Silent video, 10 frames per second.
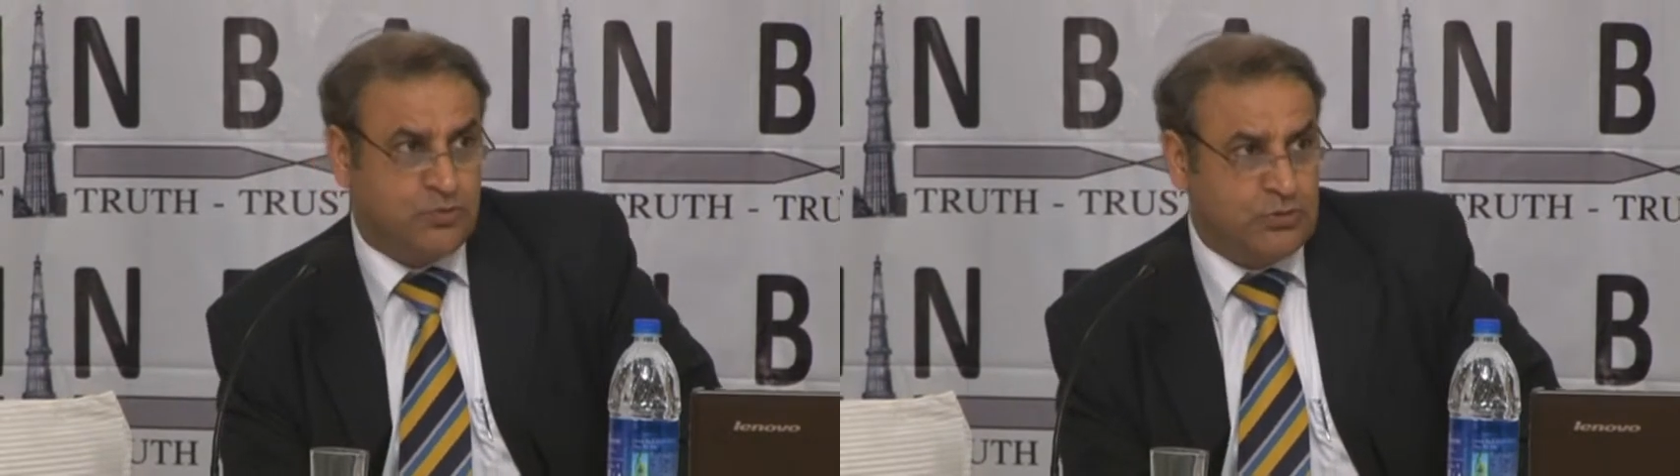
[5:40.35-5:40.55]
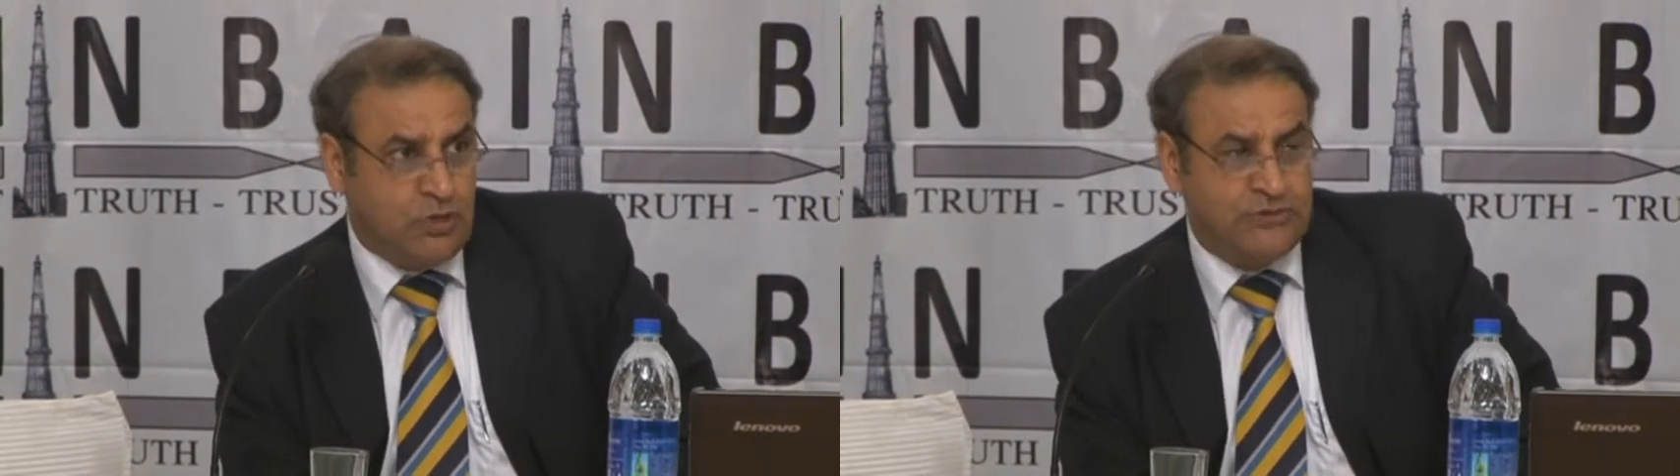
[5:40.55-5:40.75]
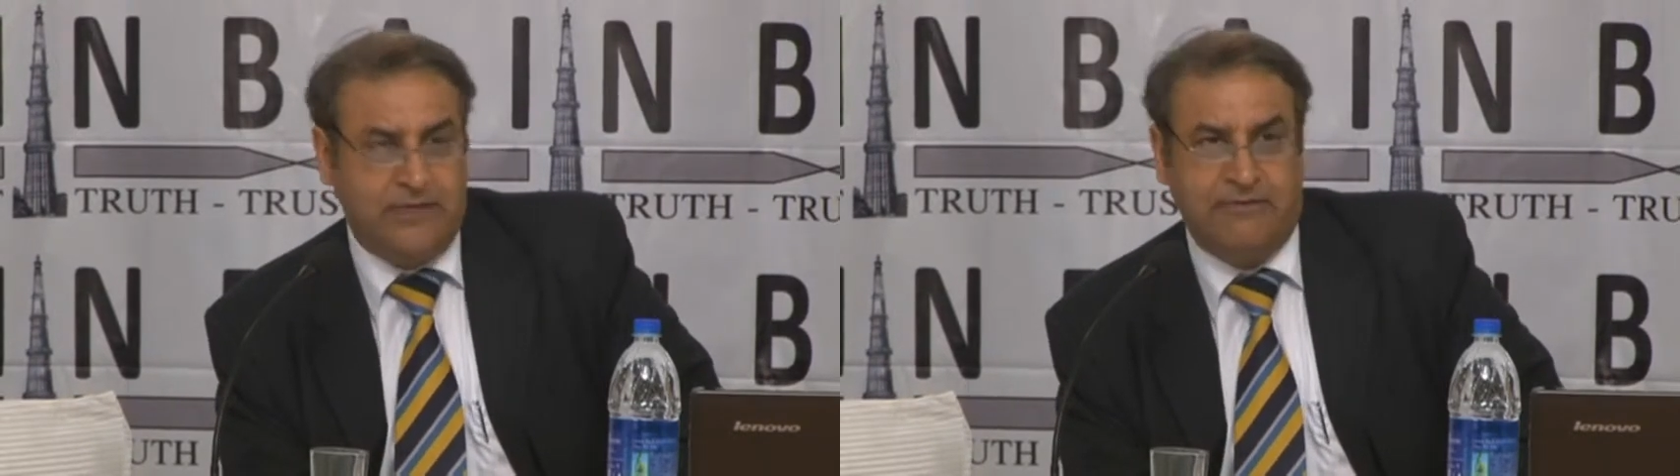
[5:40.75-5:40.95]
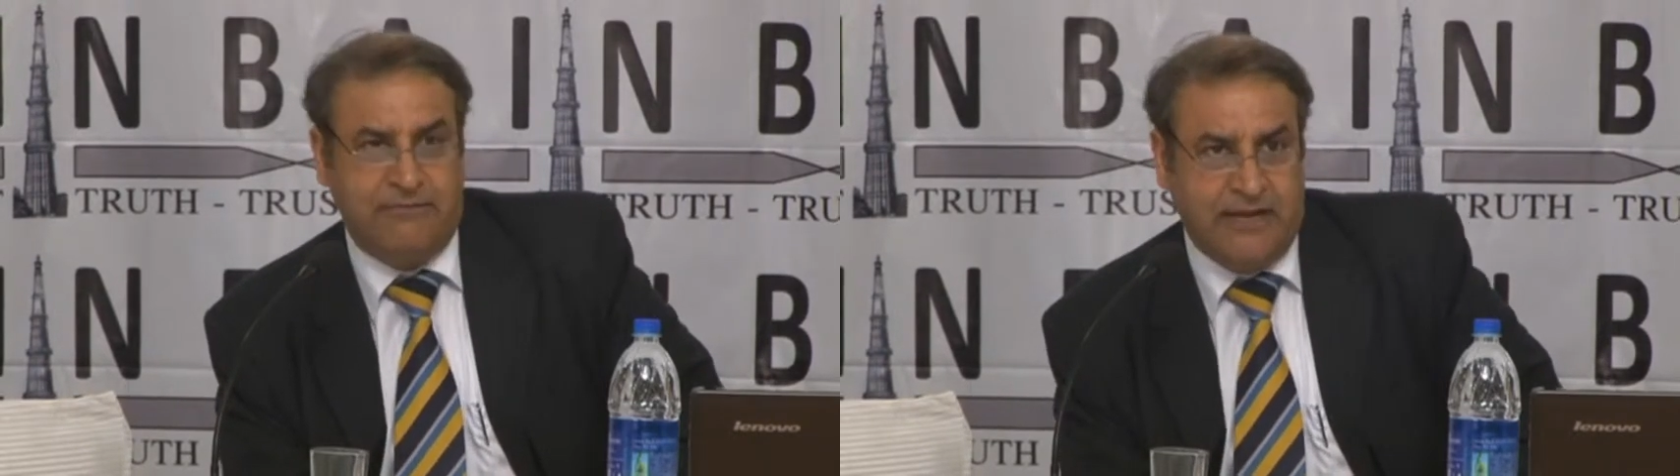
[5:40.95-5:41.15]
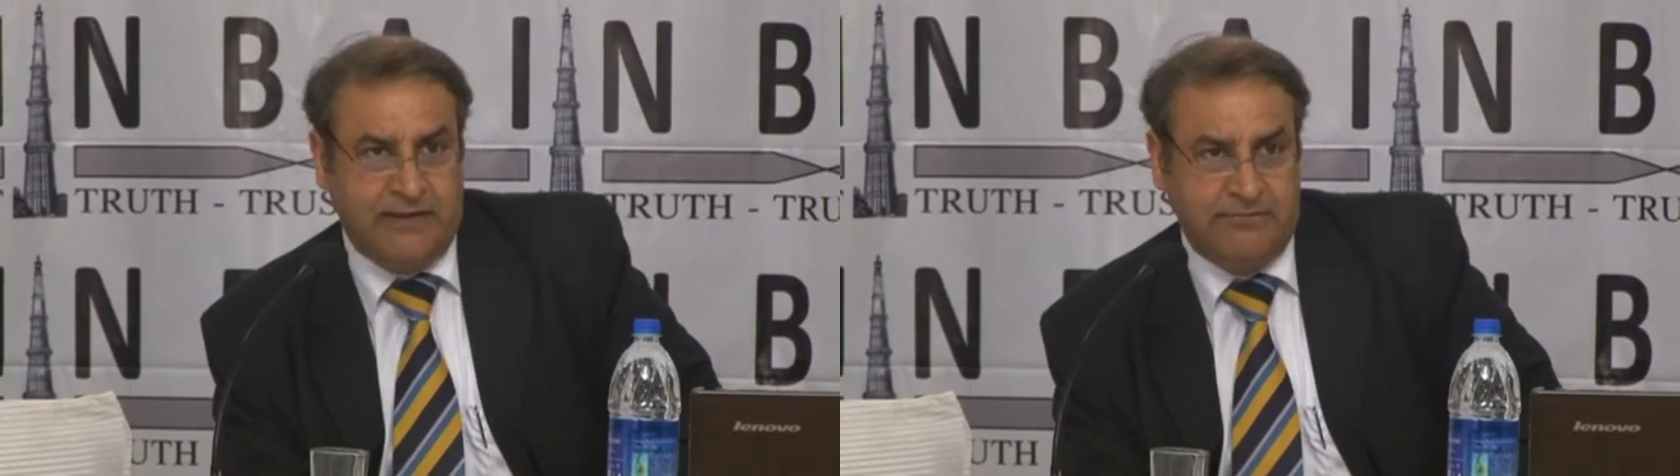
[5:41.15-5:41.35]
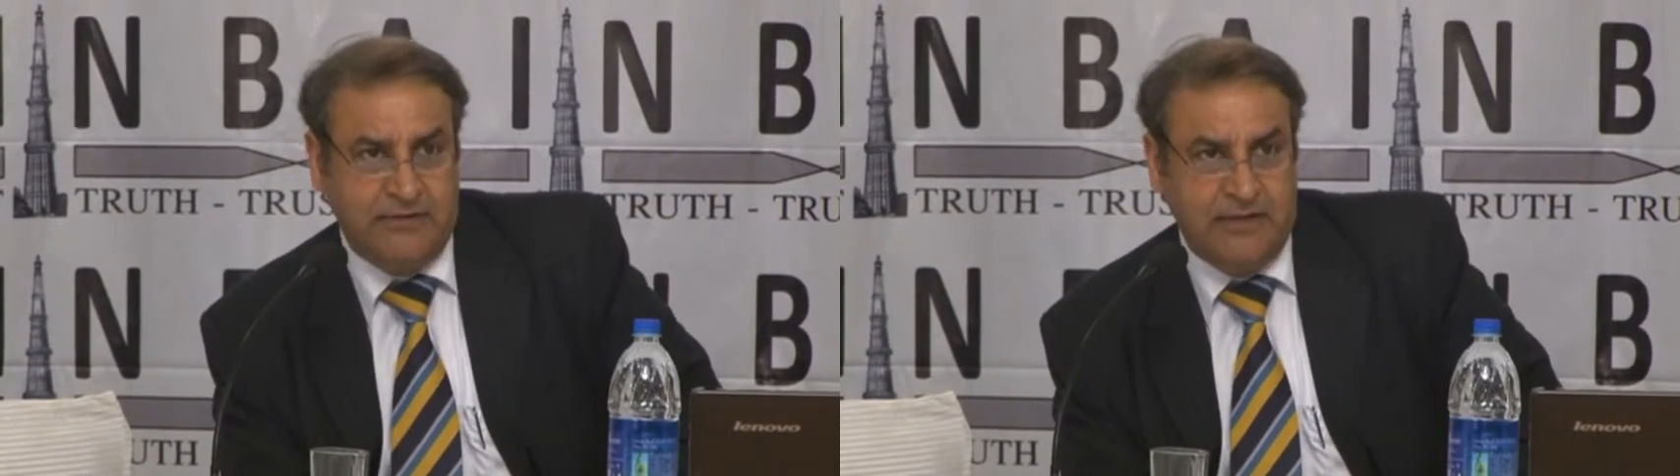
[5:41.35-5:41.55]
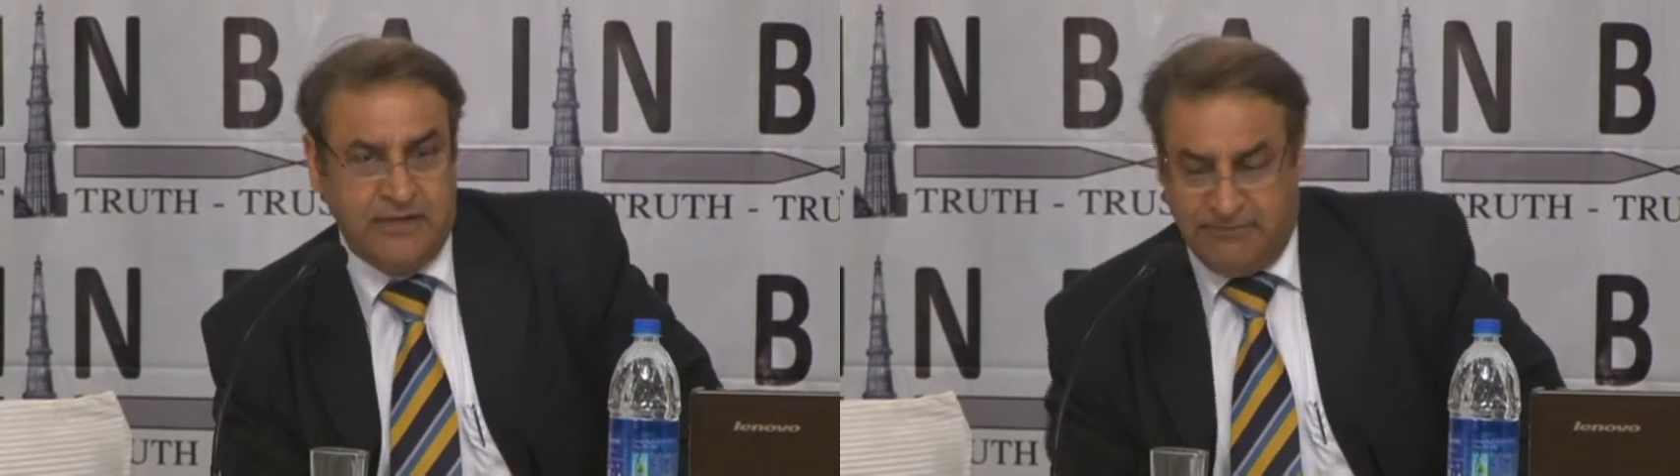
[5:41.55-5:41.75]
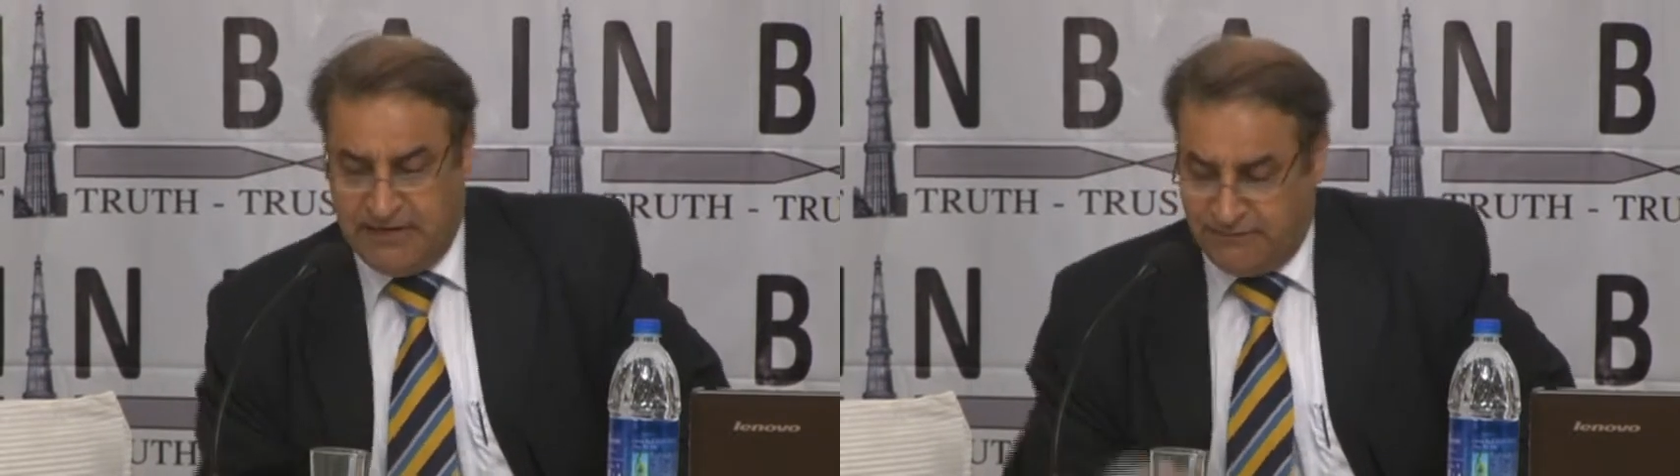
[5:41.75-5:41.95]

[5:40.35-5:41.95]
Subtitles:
2005 we